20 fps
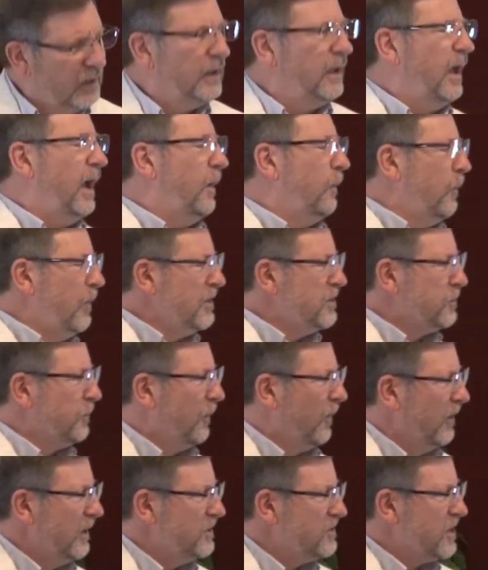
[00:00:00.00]
At which
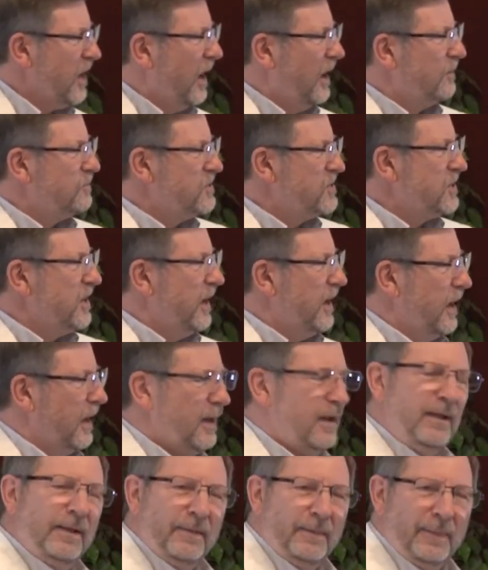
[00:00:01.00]
point, Tom
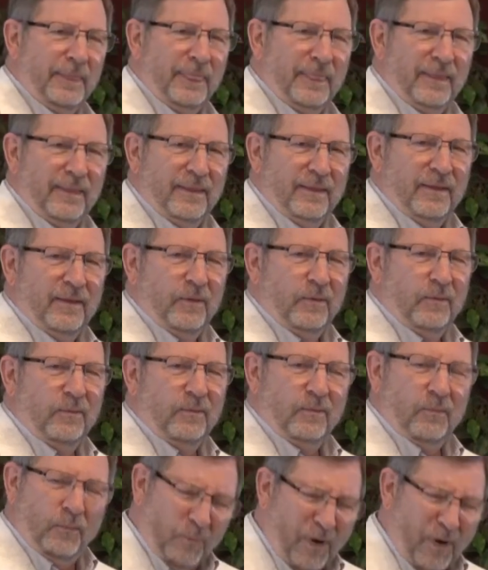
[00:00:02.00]
said,
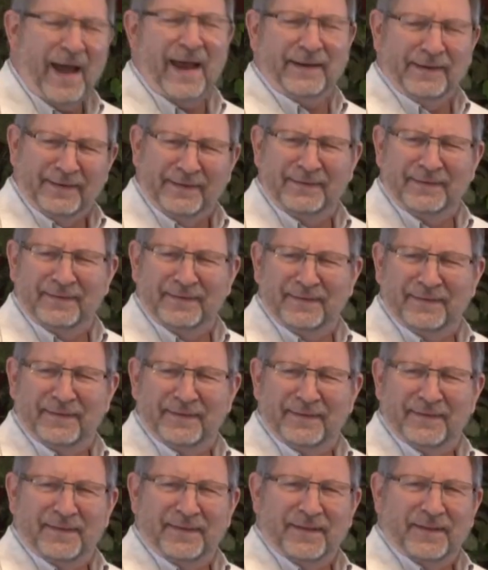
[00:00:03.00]
"What?
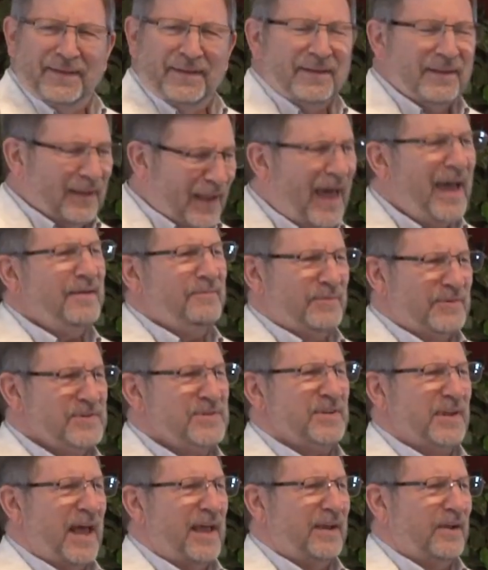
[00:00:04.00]
Life
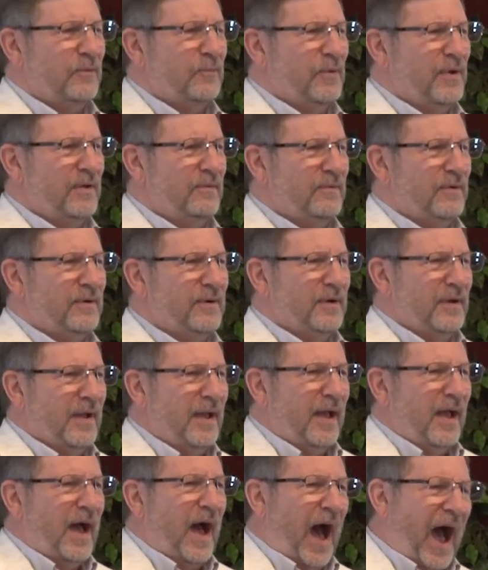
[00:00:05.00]
is like a
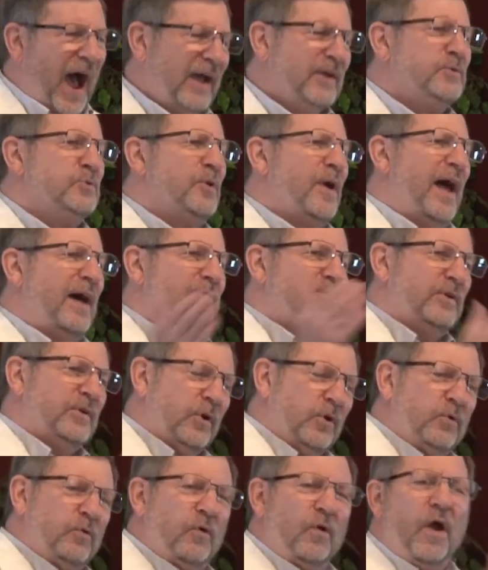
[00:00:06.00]
river. I
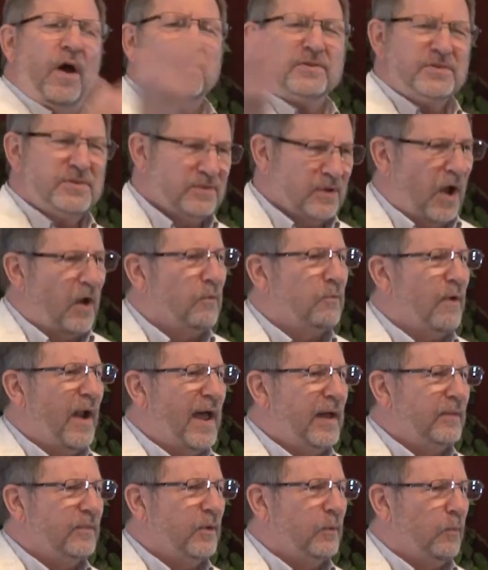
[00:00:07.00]
traveled across
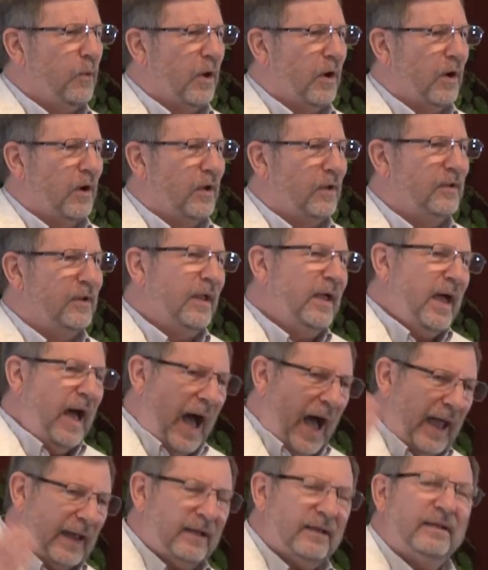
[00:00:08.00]
around the world.
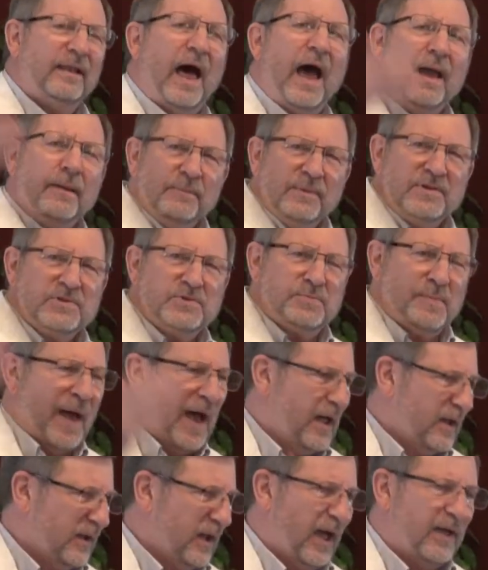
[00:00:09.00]
I climbed this
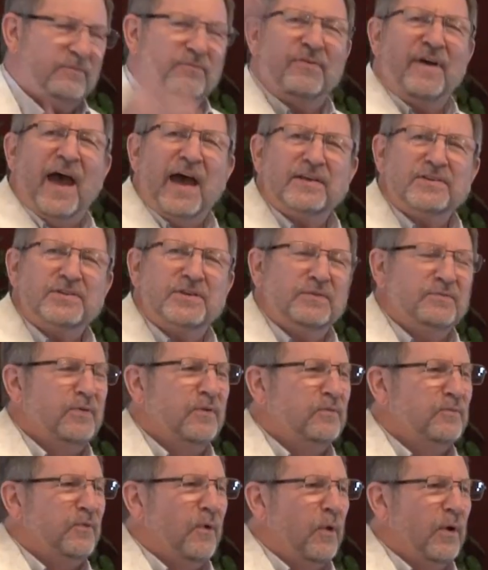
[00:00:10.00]
mountain. I fasted for
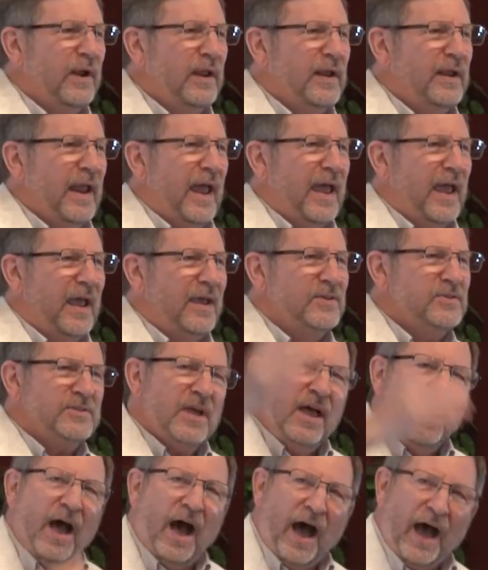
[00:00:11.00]
40 days.
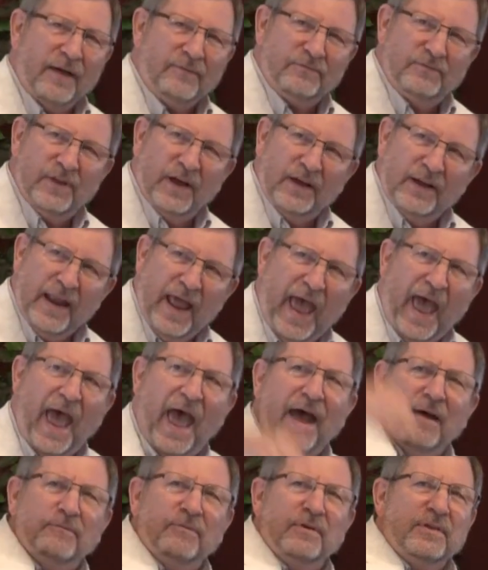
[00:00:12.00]
I've done
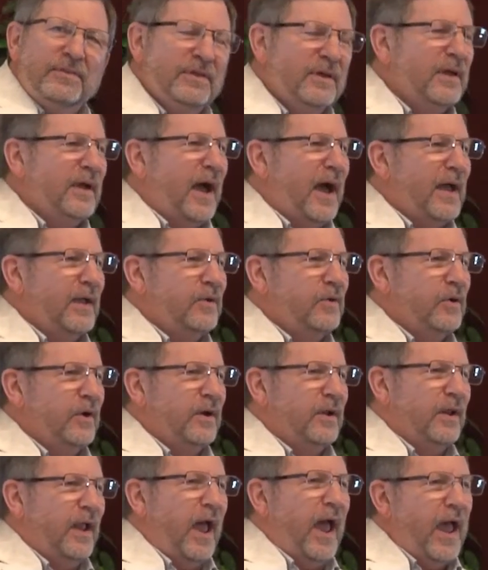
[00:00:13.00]
everything I
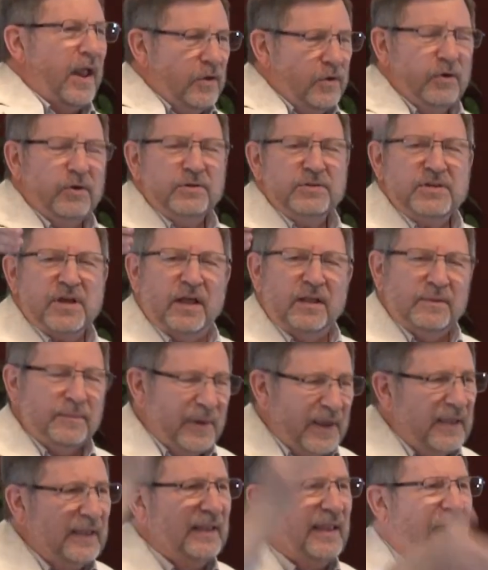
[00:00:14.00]
could. And you're telling
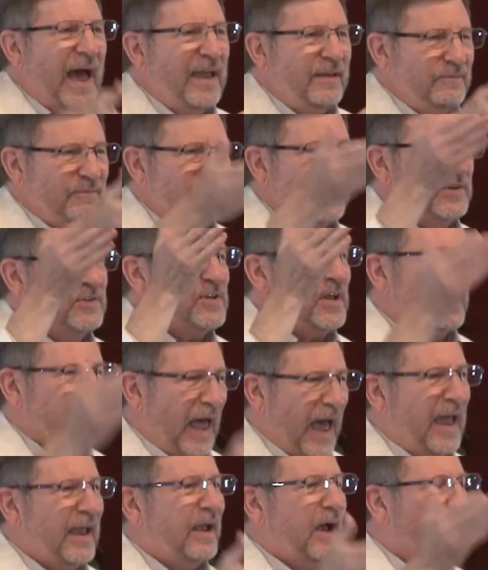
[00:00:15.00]
me life is
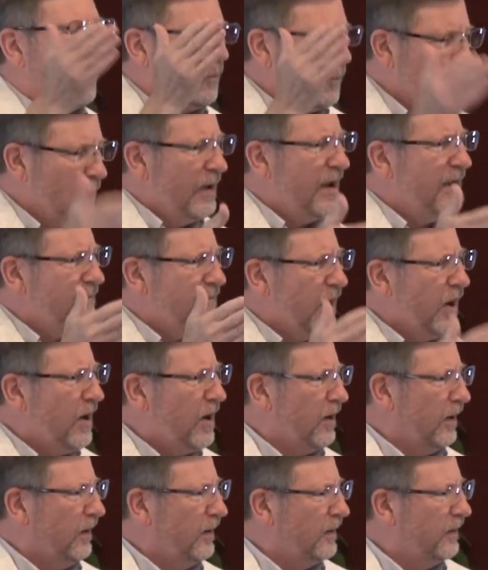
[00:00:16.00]
like a
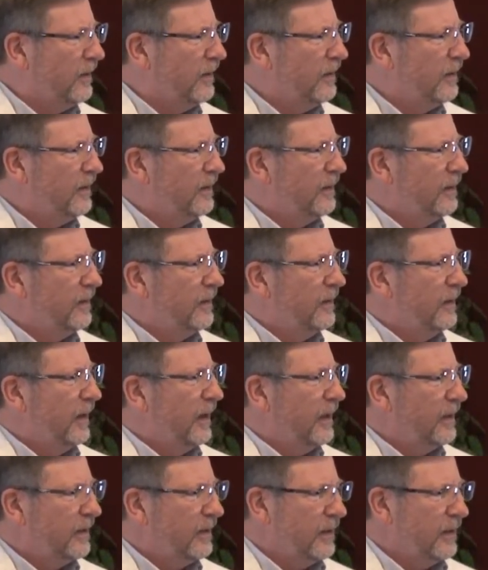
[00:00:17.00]
river?" And the